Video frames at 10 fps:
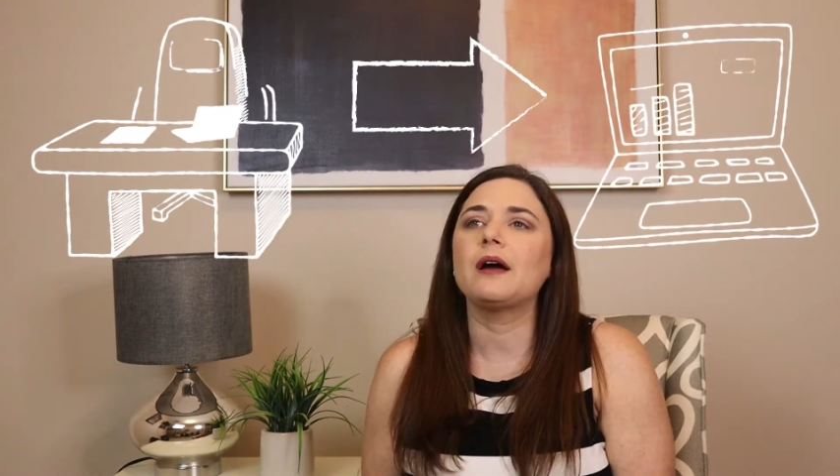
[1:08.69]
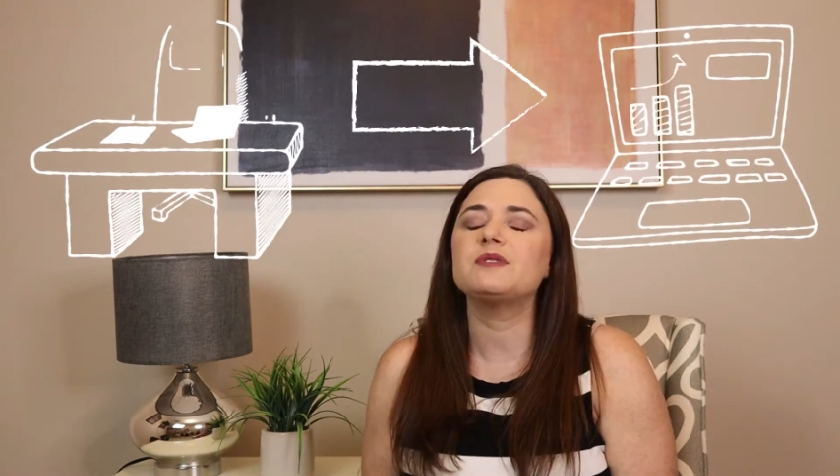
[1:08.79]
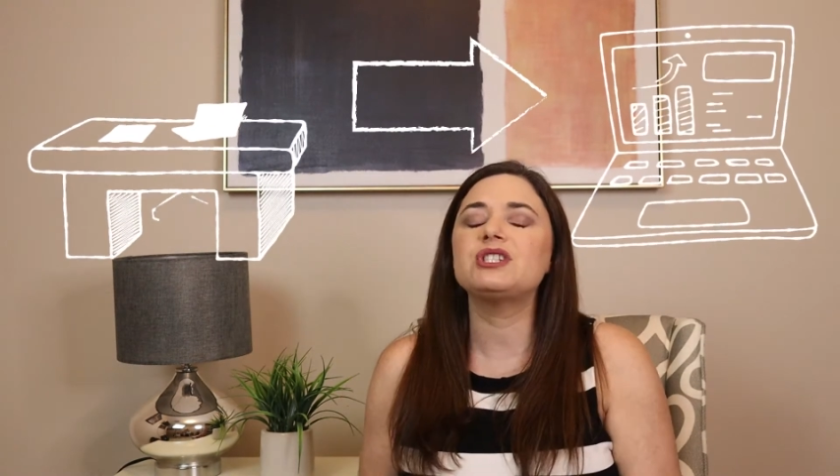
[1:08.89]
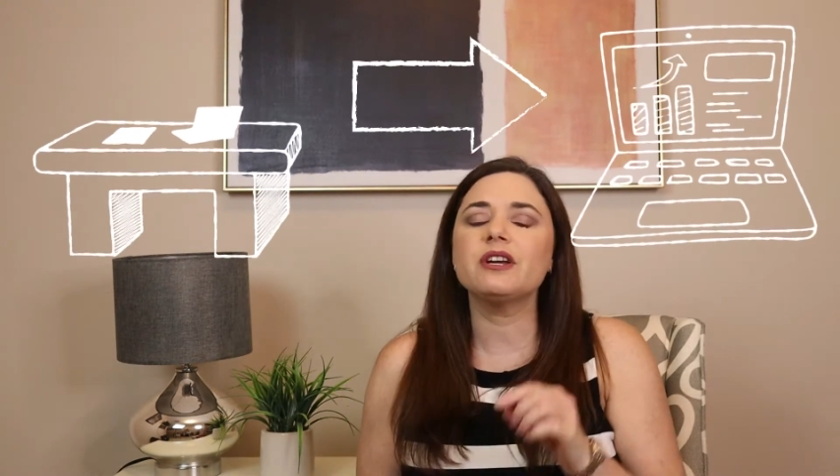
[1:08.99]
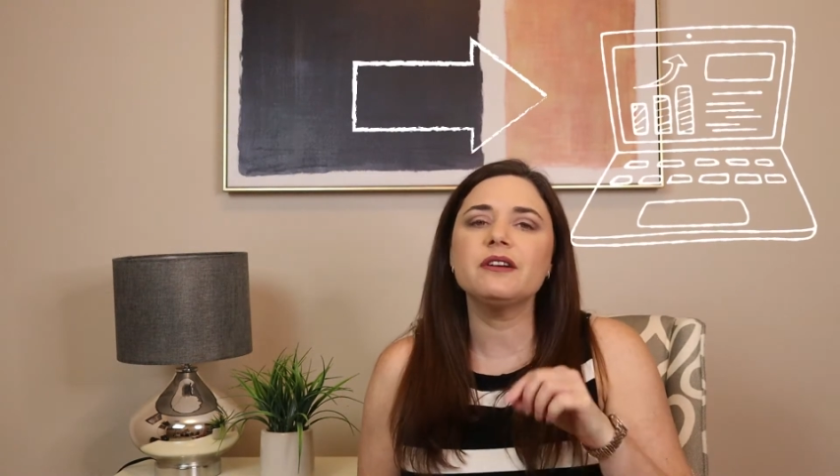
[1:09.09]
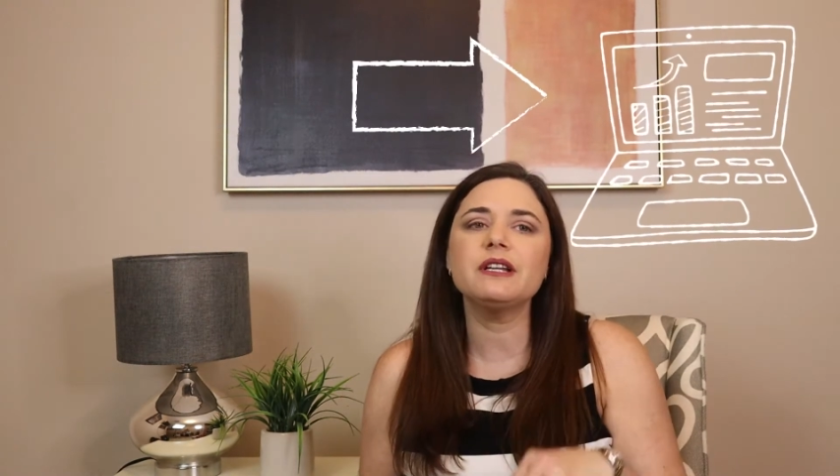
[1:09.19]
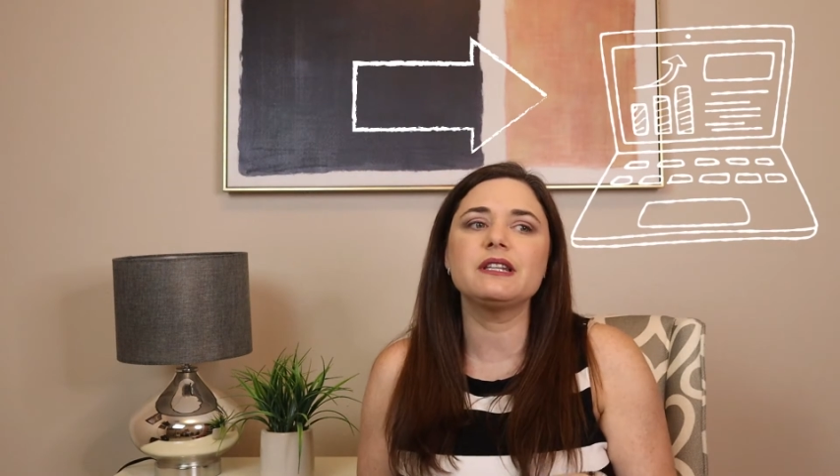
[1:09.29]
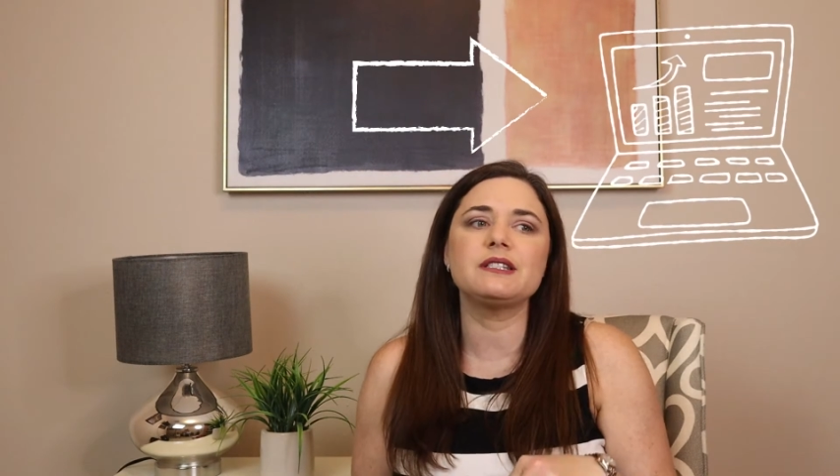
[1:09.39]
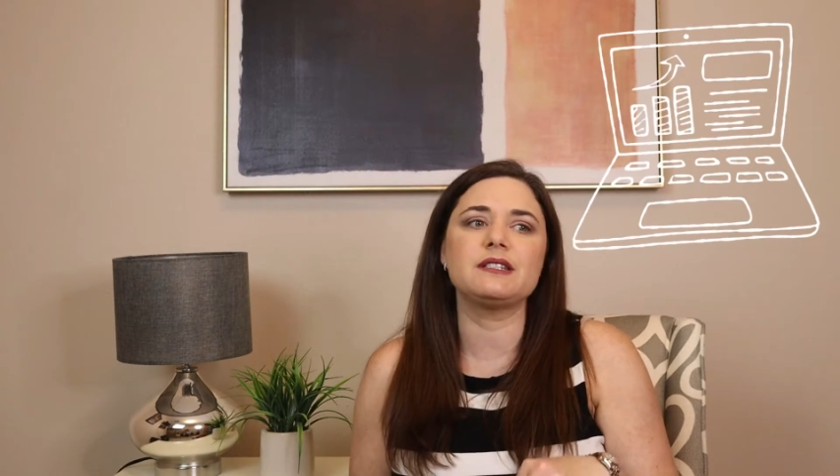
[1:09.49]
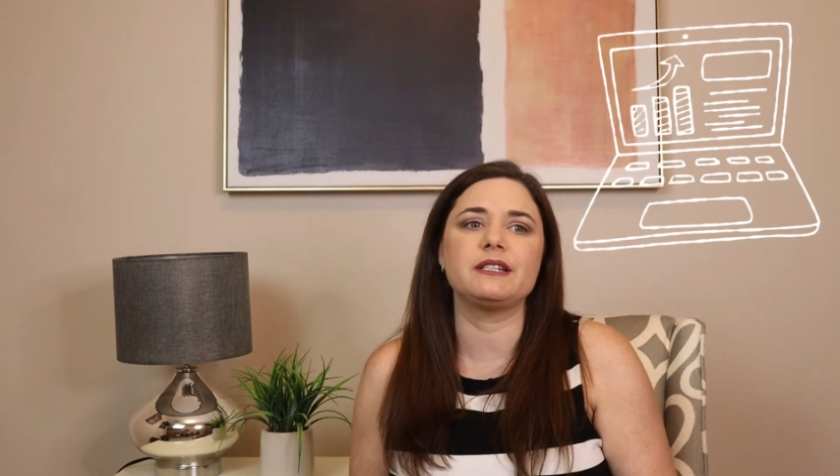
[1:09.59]
I'm sharing
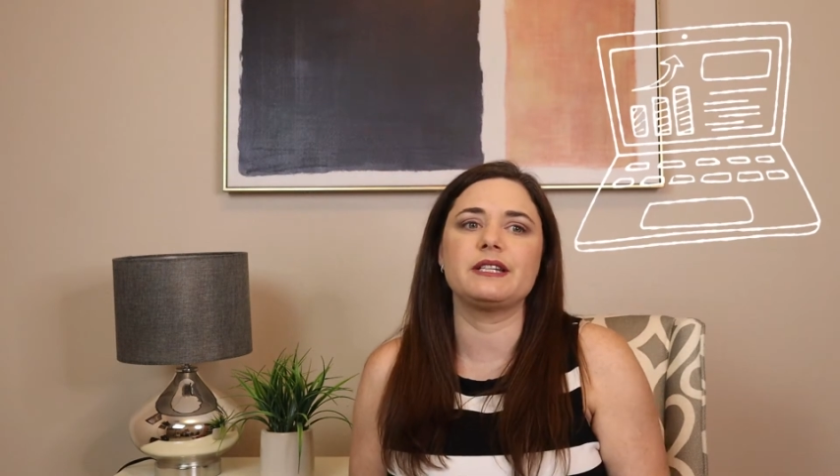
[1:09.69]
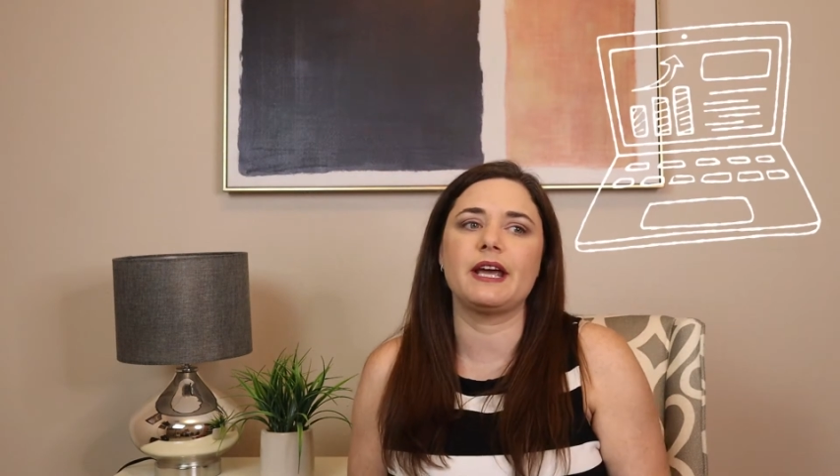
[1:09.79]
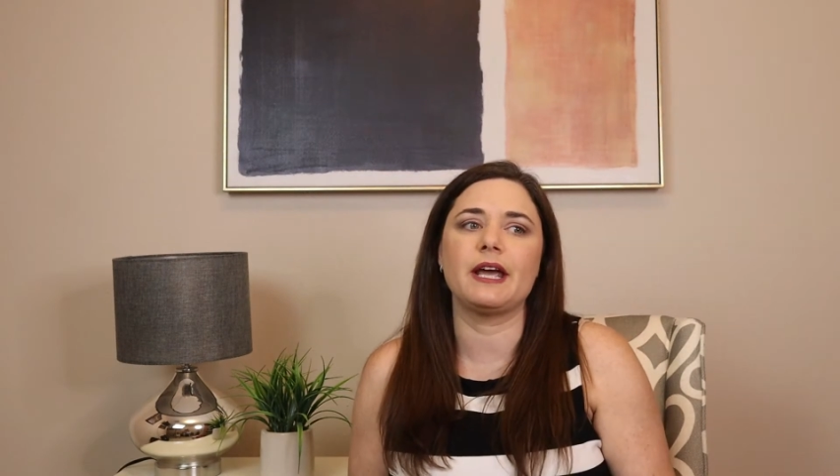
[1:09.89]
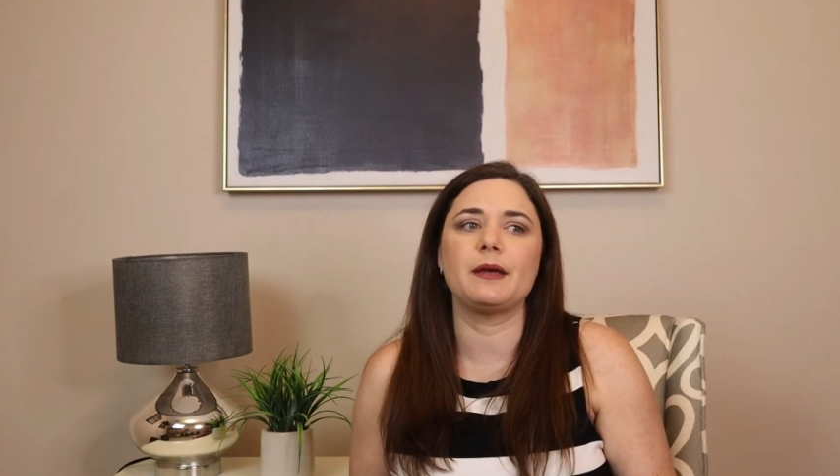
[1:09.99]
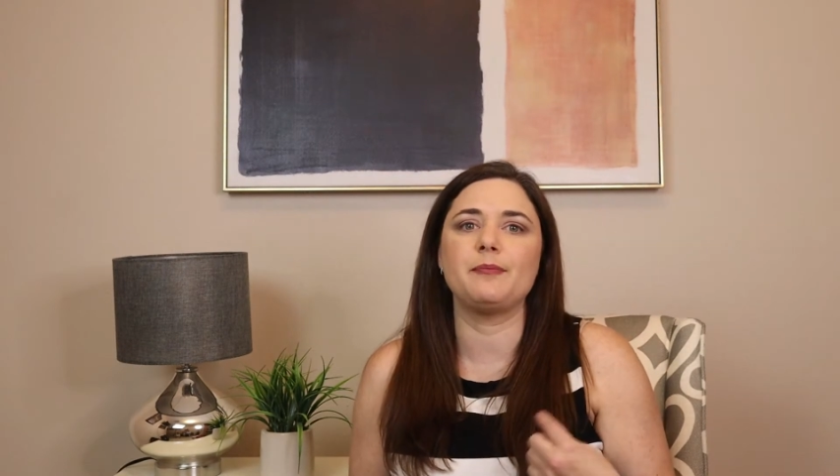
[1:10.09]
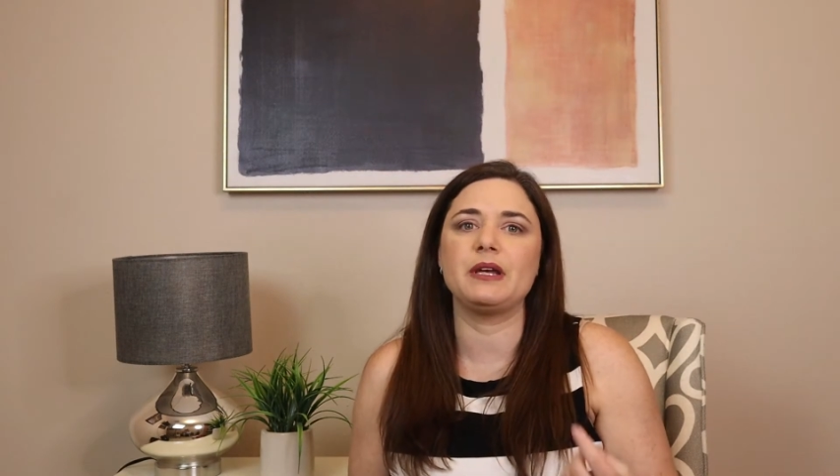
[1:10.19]
this today